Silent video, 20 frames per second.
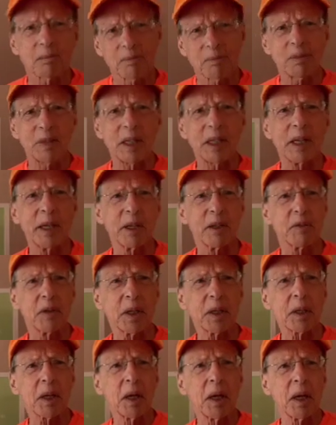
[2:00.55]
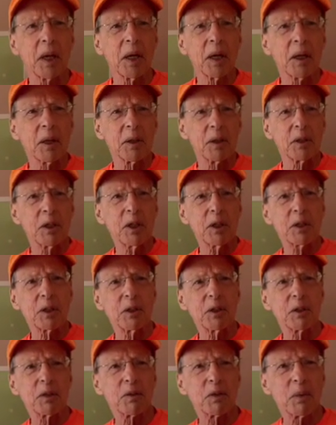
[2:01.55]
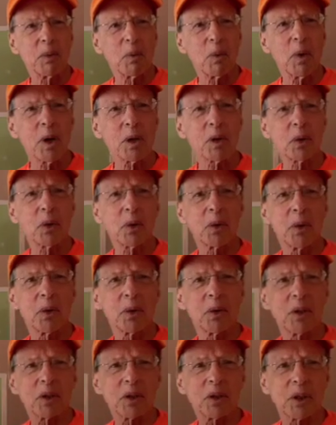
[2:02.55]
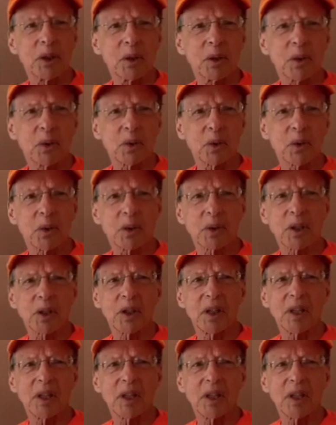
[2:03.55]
In any event, the distance from one corner of the singles court to the